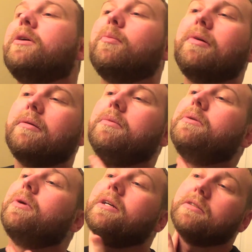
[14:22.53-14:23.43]
He'll probably
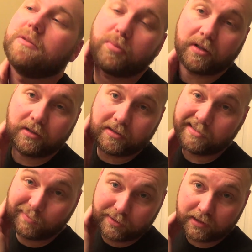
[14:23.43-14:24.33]
raise his
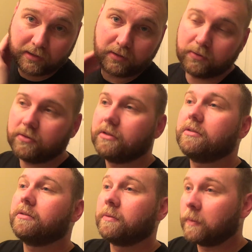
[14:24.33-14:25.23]
prices pretty soon
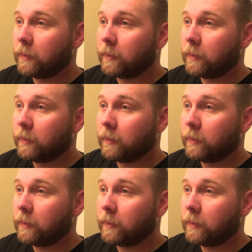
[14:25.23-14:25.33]
because